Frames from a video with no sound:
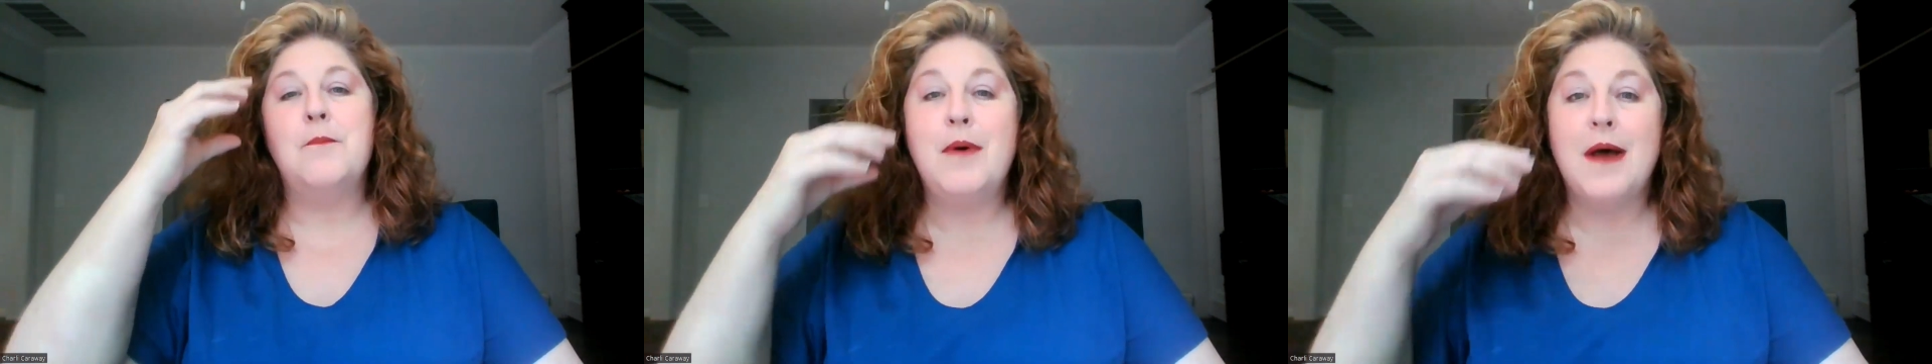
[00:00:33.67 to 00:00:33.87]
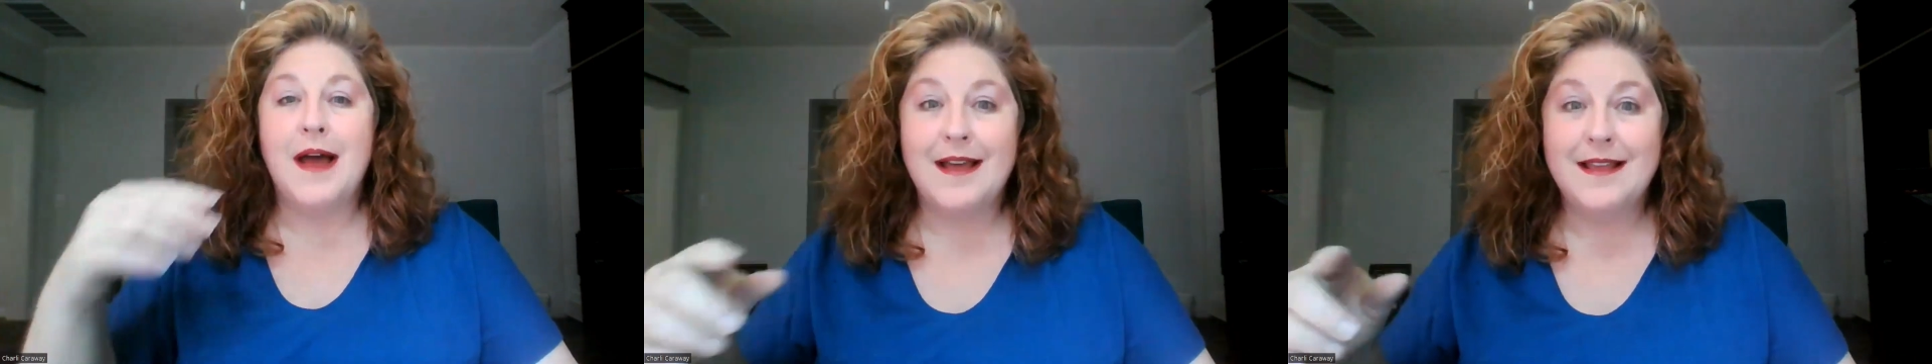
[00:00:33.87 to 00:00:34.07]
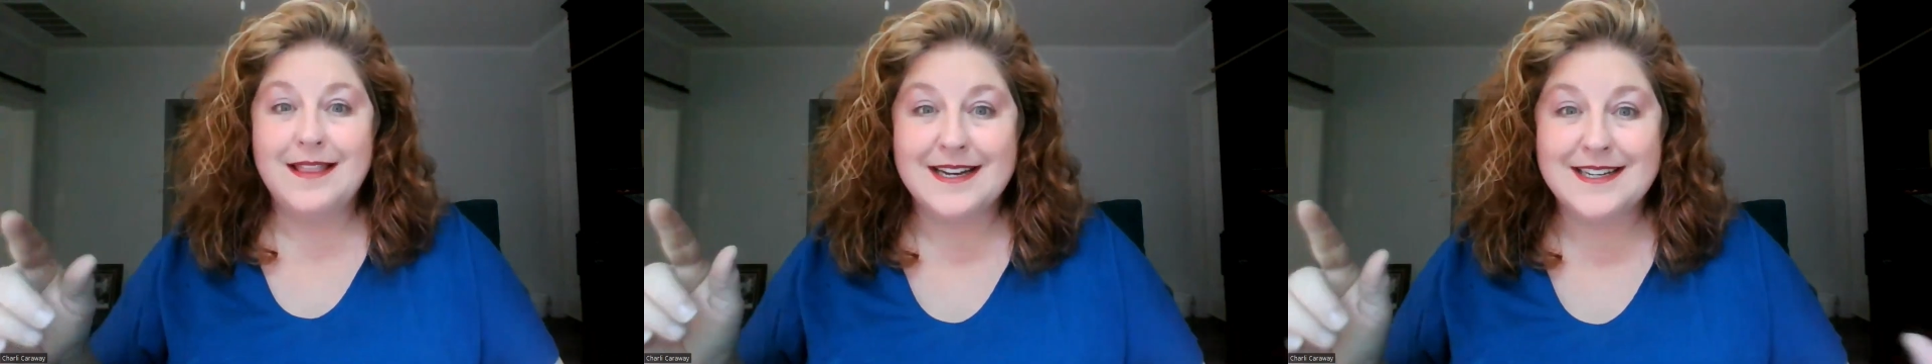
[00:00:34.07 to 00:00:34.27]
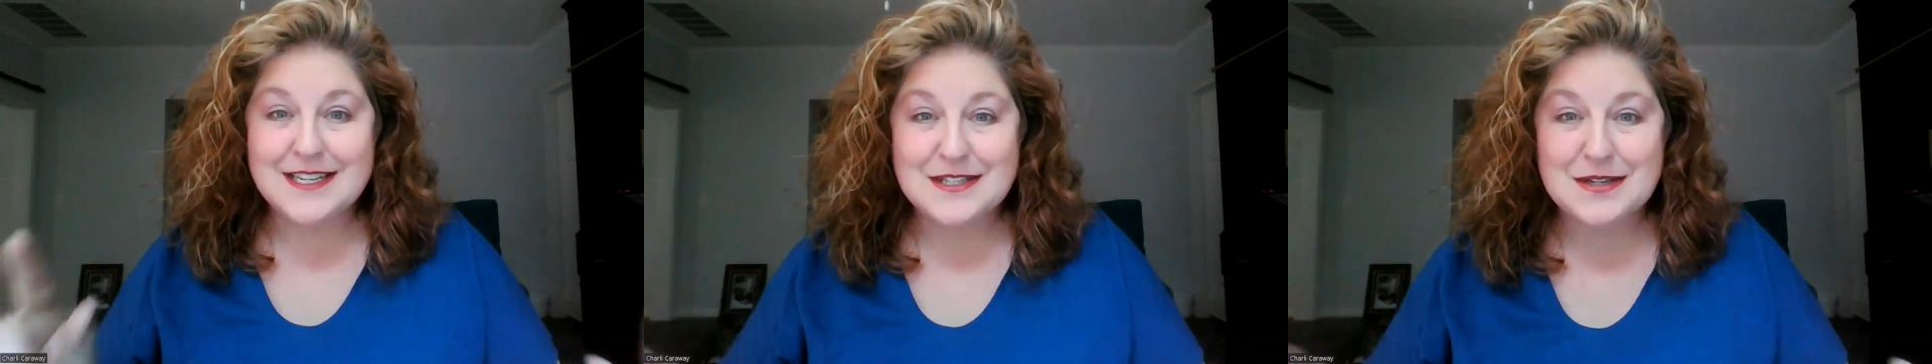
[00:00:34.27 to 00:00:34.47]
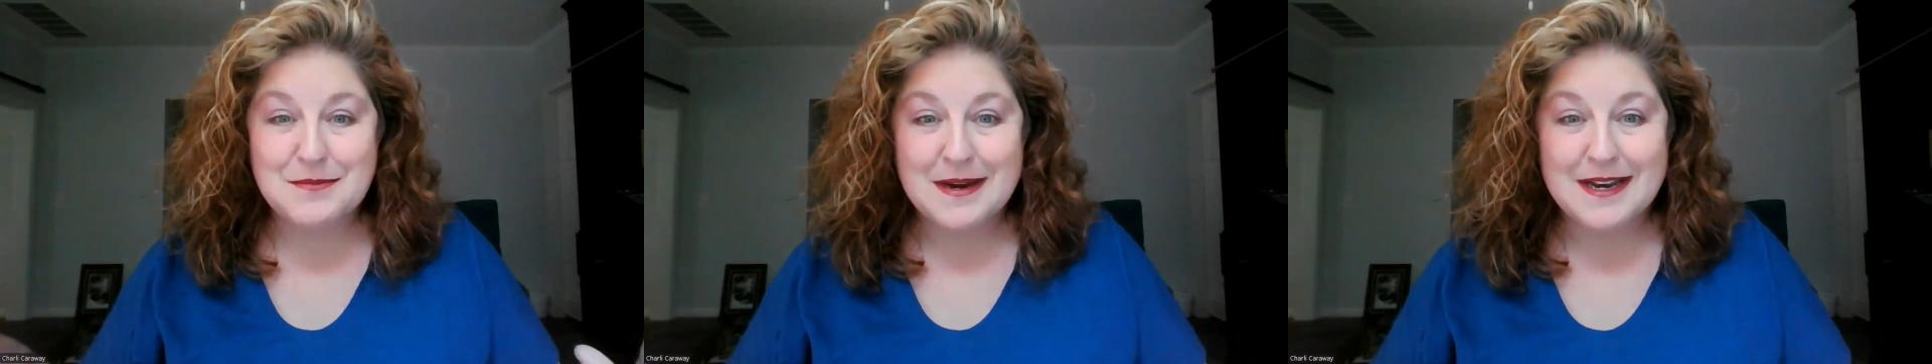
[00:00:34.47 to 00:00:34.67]
but that
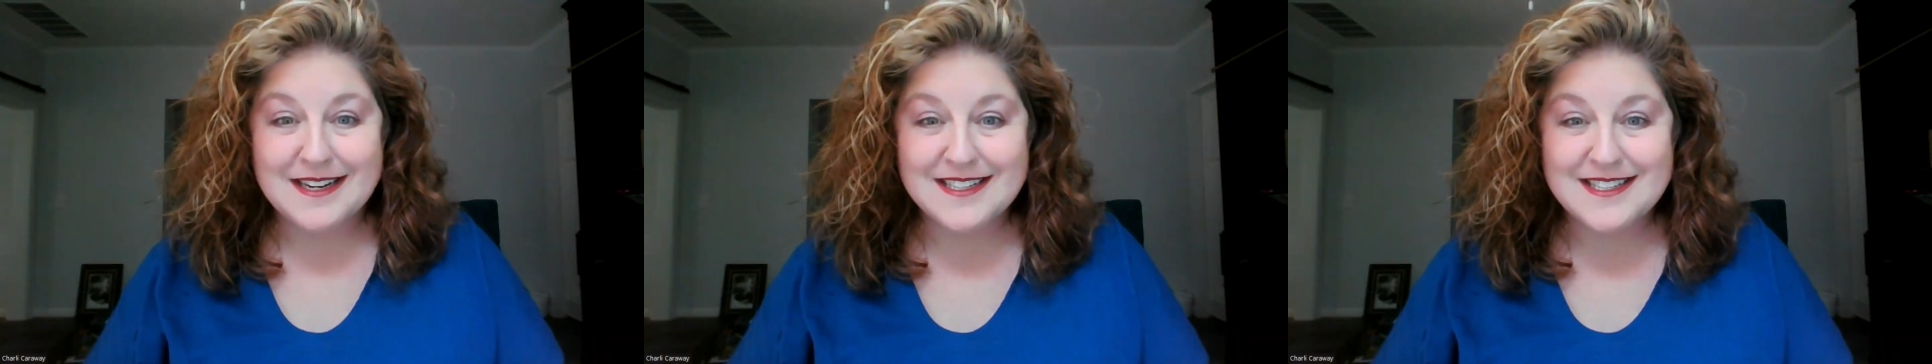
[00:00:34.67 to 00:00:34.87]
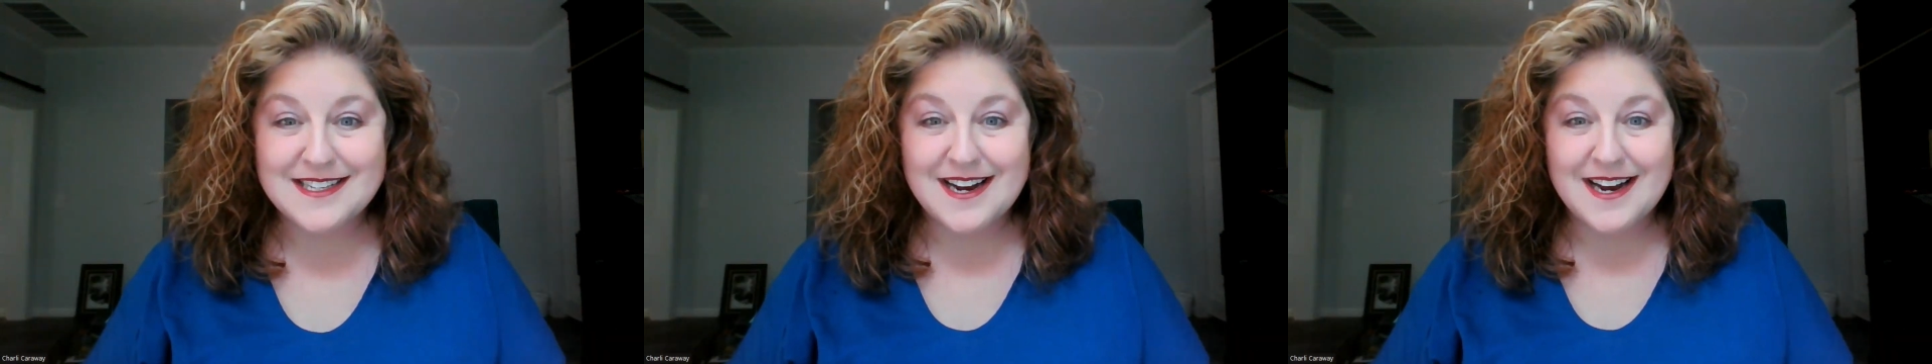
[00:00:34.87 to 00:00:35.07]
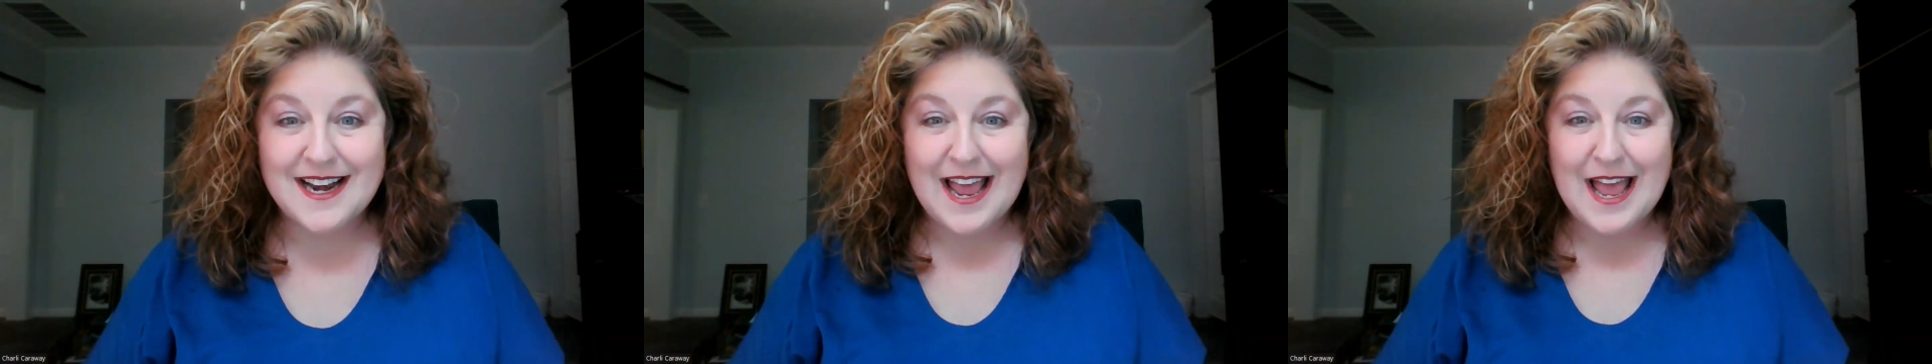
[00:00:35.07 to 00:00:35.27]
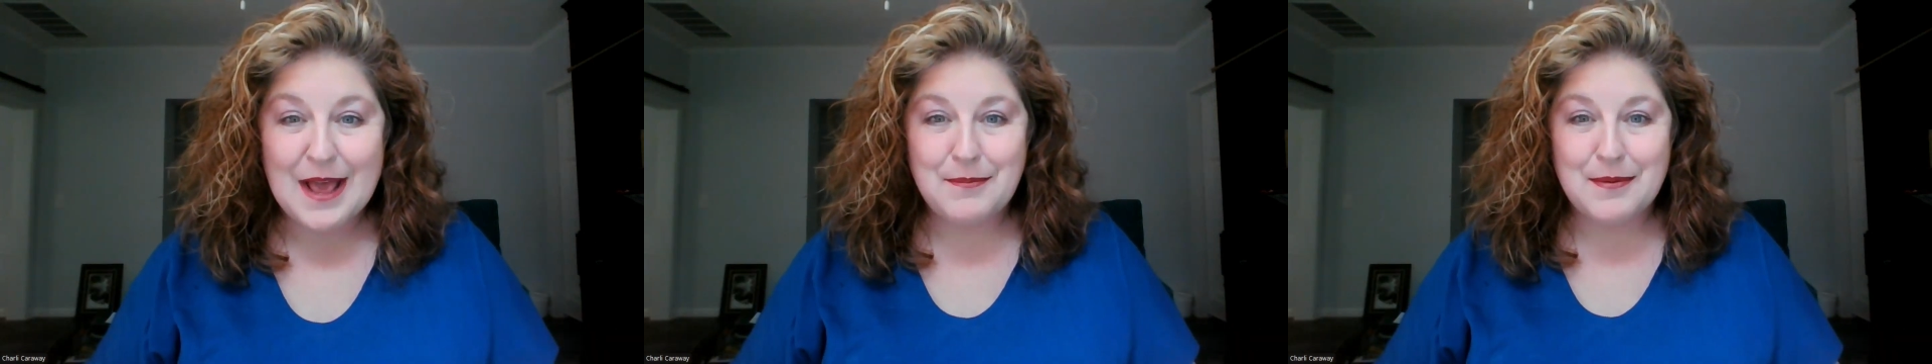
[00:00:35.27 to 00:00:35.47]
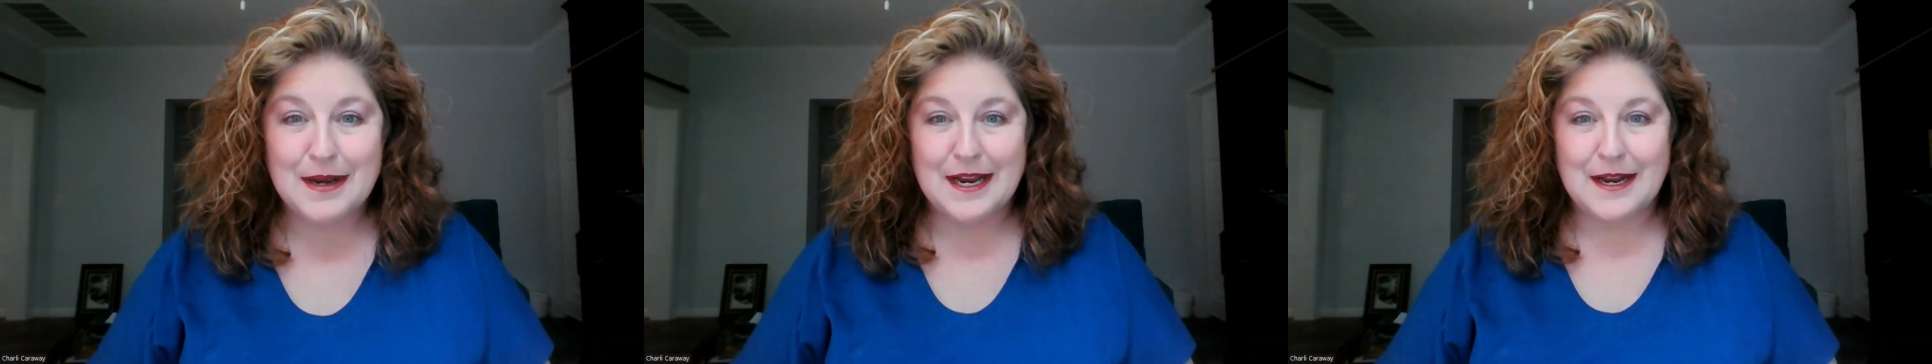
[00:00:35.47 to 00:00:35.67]
doesn't mean it's not
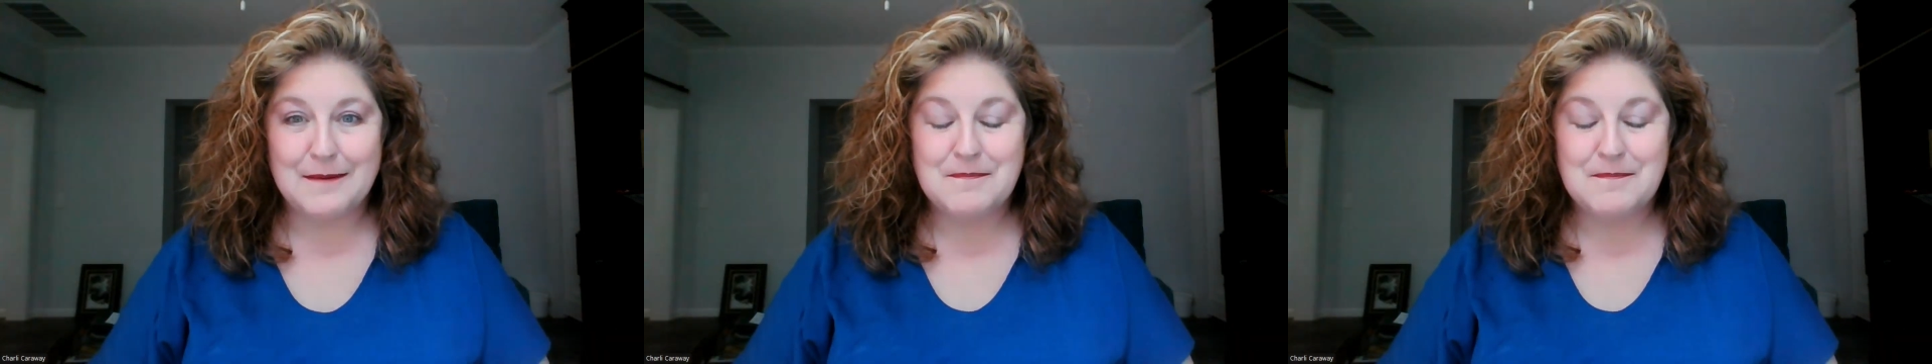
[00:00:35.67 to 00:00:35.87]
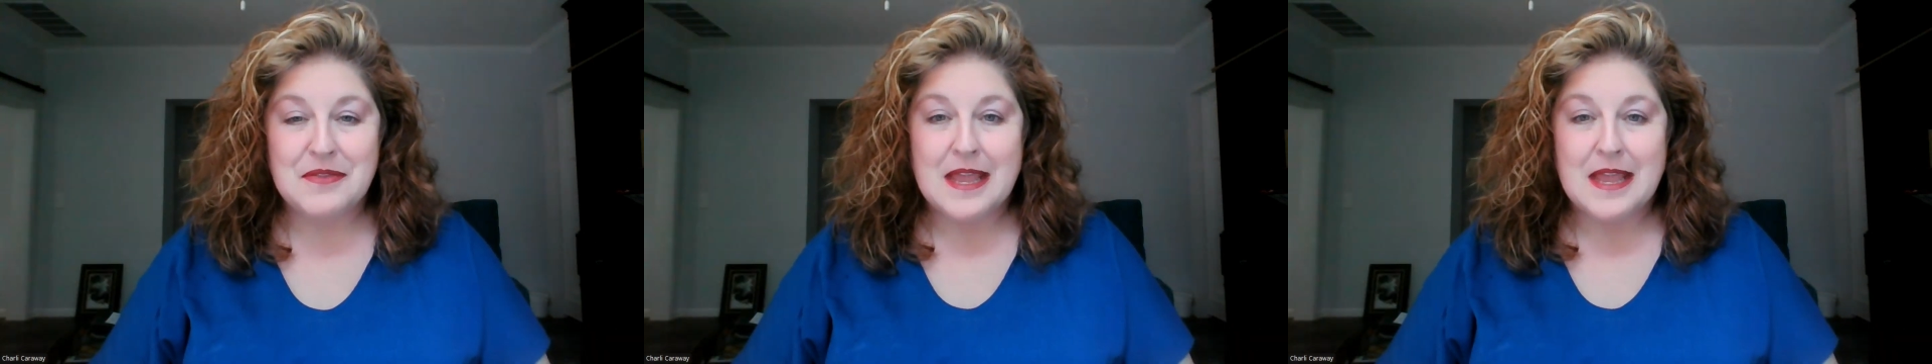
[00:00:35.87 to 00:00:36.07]
happening.